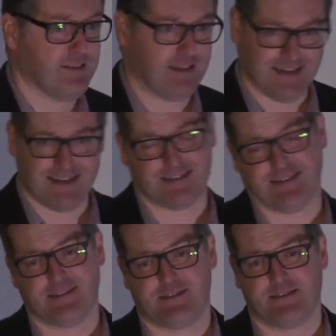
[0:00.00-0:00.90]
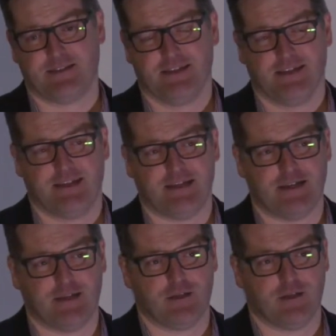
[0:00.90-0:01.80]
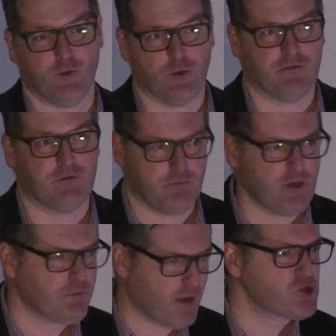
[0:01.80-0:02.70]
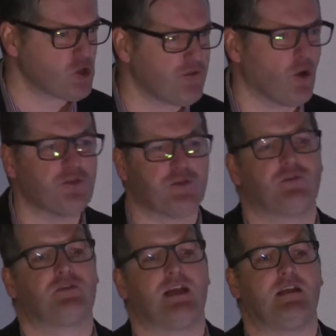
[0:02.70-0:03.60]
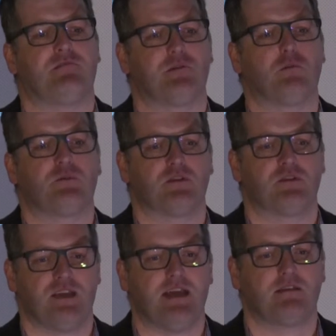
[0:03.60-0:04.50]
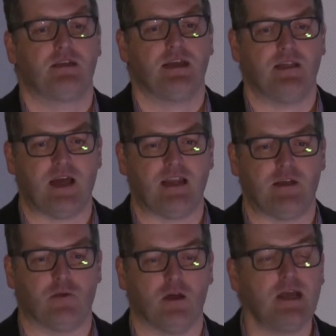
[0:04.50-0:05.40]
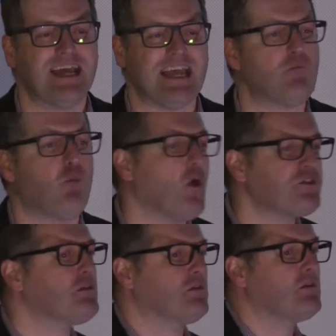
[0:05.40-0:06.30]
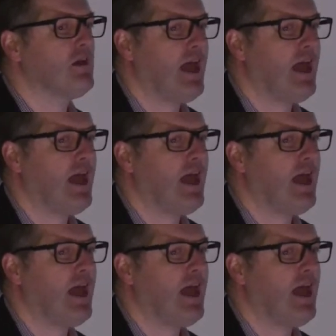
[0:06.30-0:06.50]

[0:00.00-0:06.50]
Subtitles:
The Artist, I'm sure you've all sort of seen films that are set in that era. It wasn't